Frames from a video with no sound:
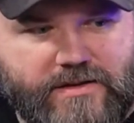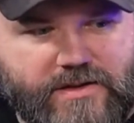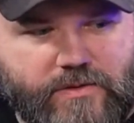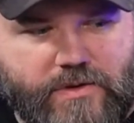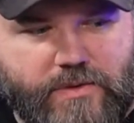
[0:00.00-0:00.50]

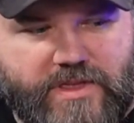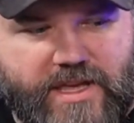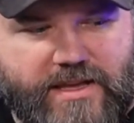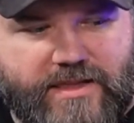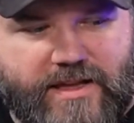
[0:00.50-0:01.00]
So you would
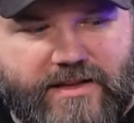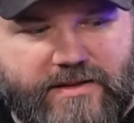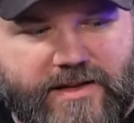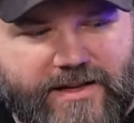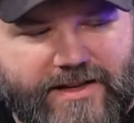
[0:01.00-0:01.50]
think that
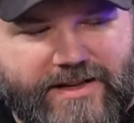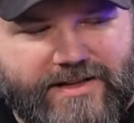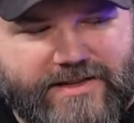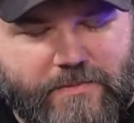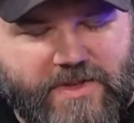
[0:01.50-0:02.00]

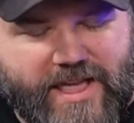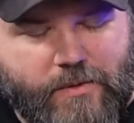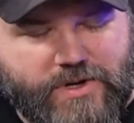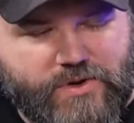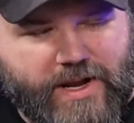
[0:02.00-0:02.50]
some of that
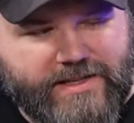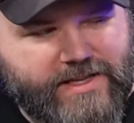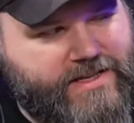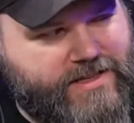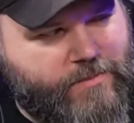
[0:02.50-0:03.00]
would
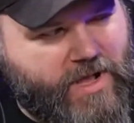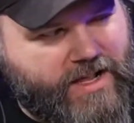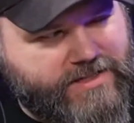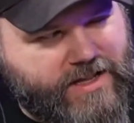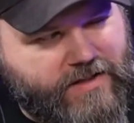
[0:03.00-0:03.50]
translate to the
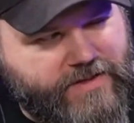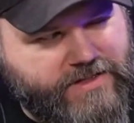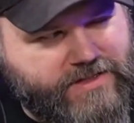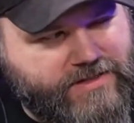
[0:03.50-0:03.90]
box office.